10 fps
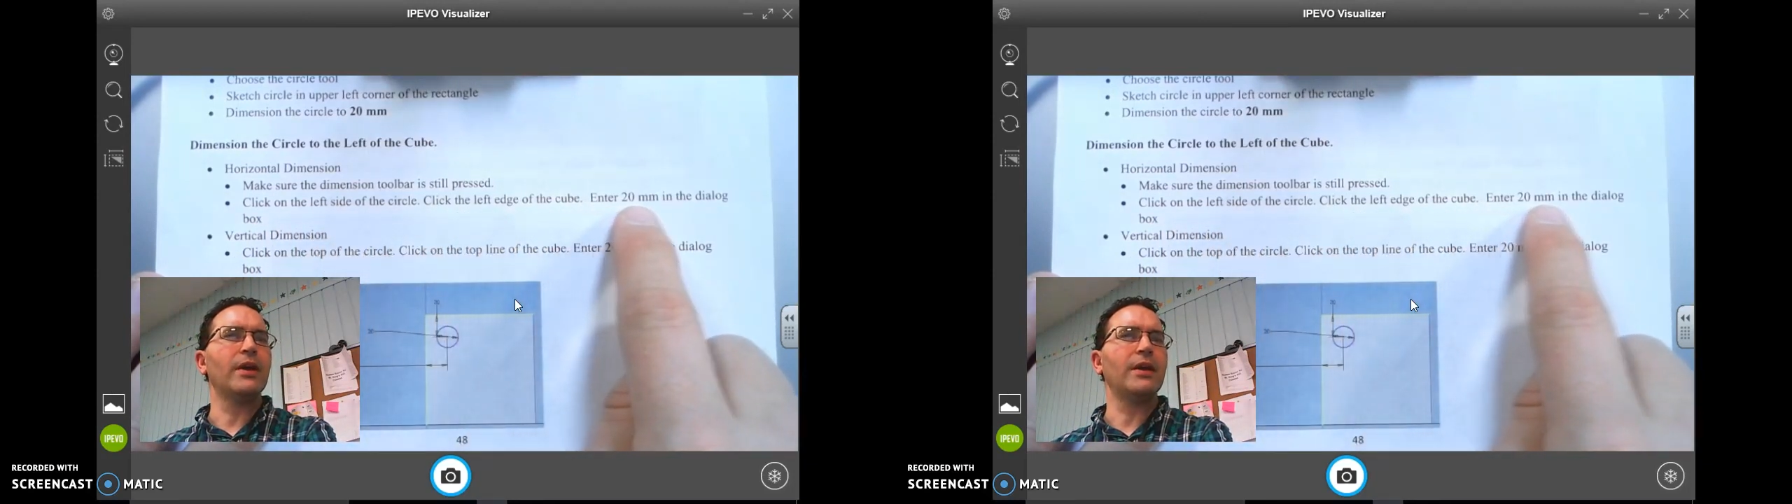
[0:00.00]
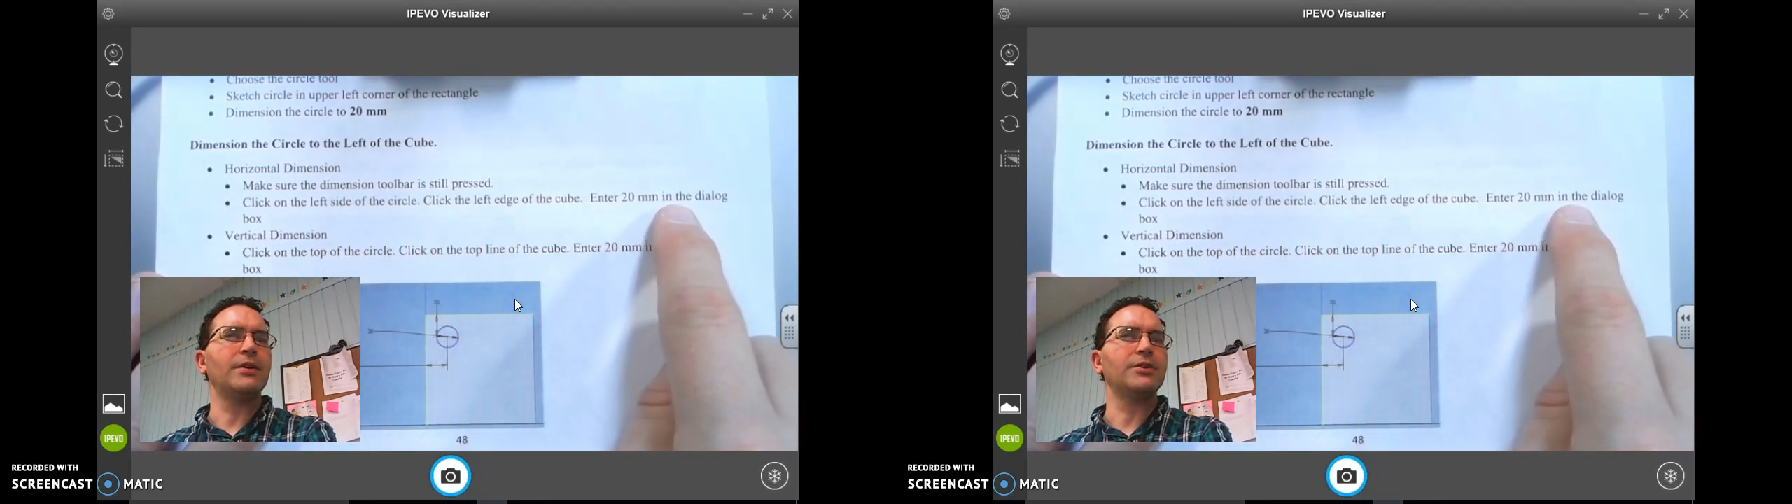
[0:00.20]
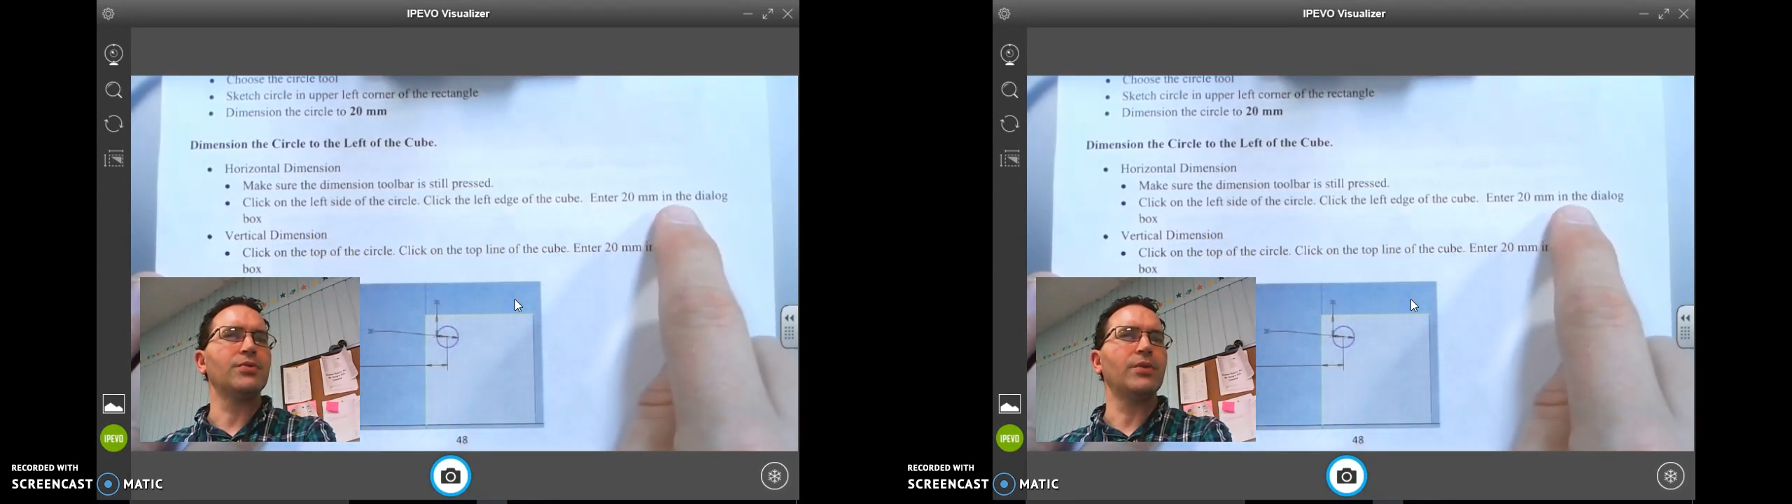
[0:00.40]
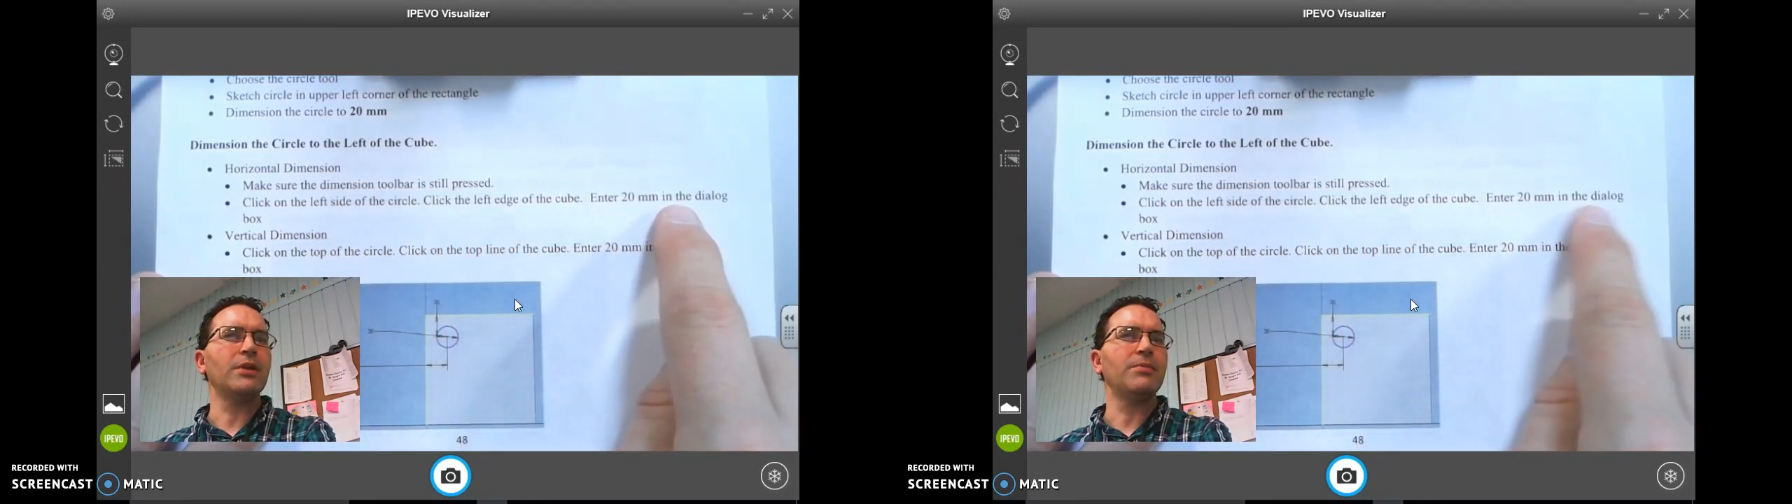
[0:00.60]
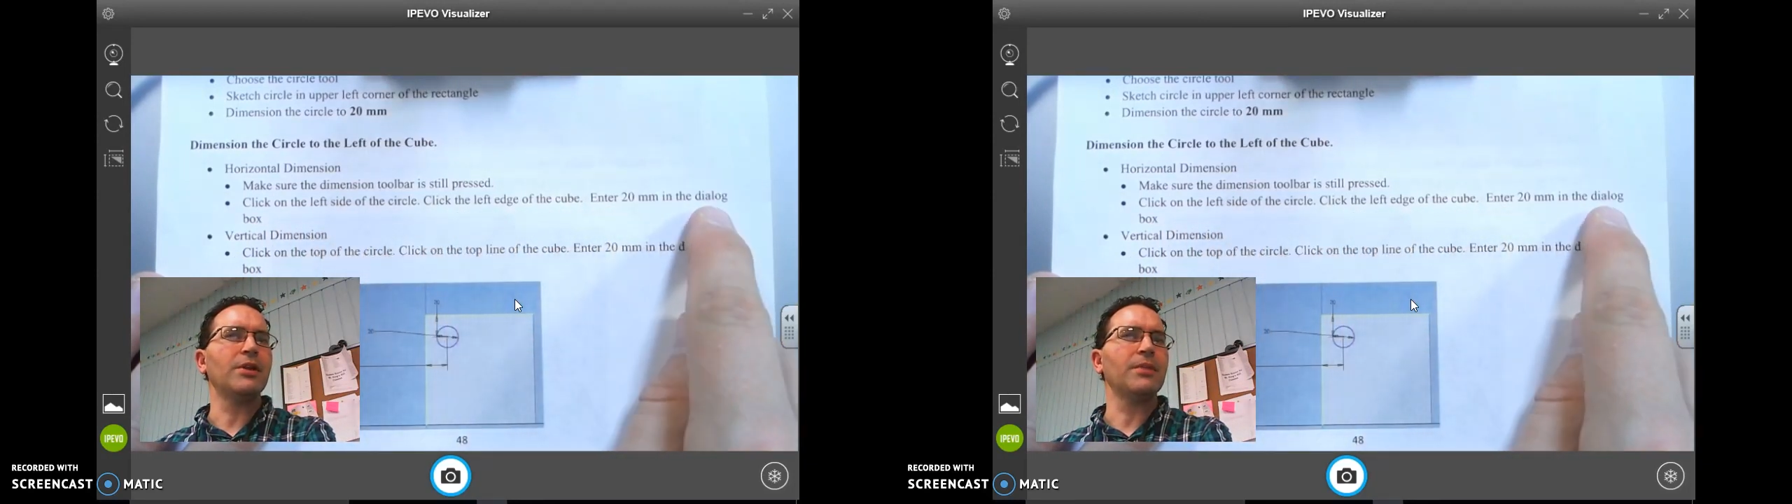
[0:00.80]
Enter
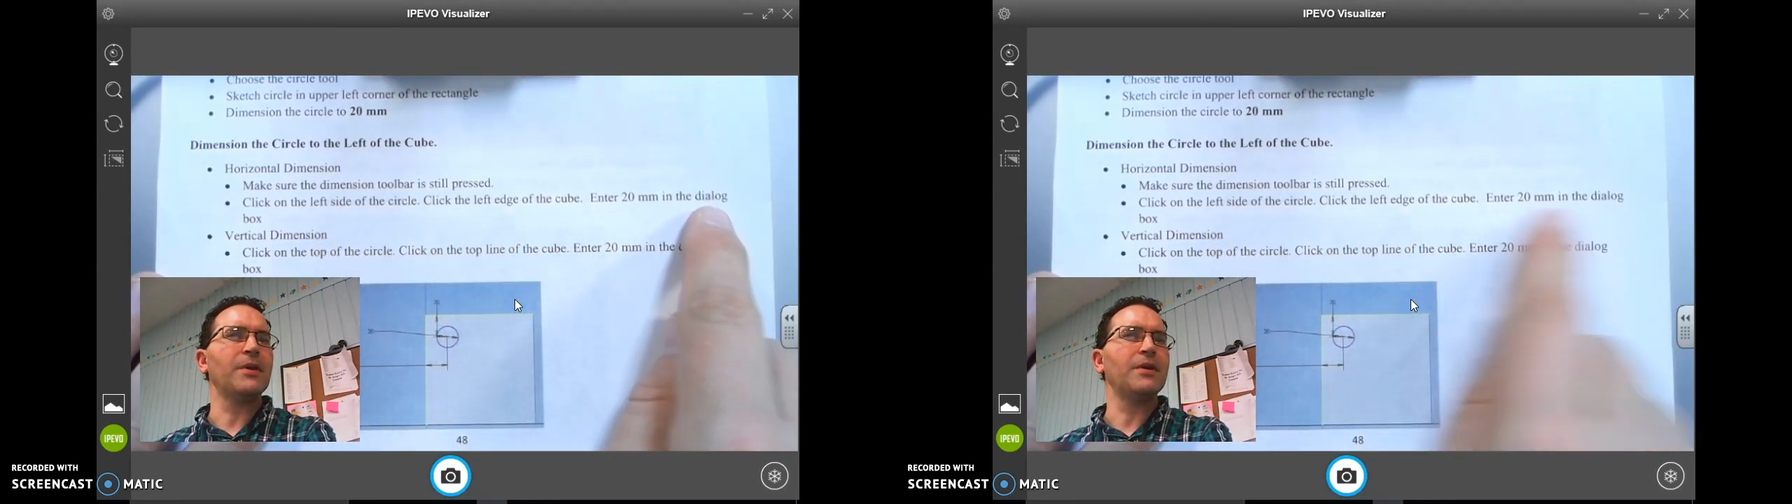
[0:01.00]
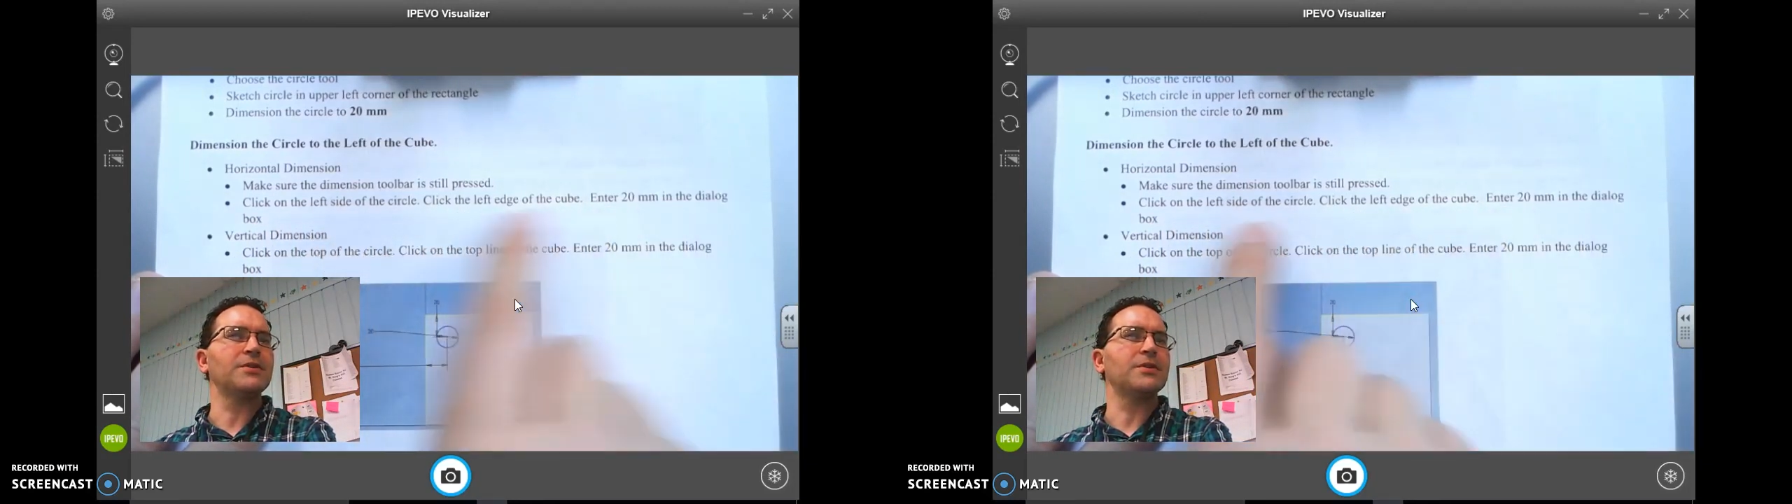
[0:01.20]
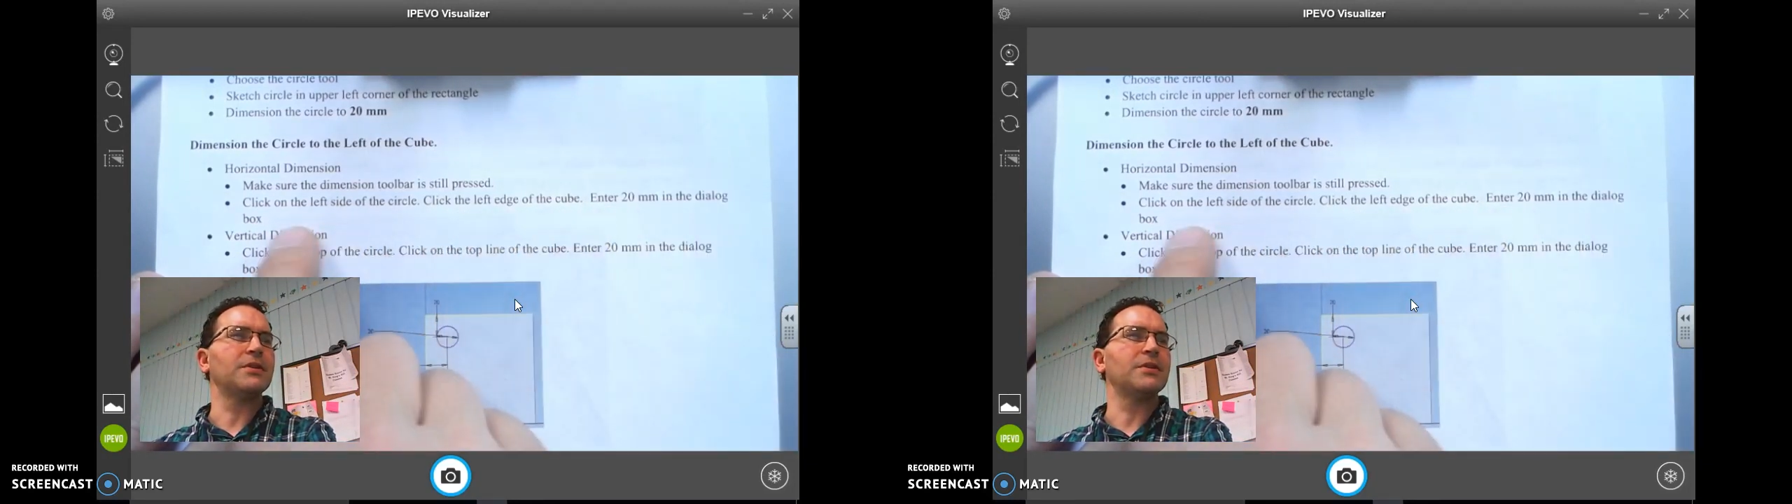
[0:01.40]
20 millimeters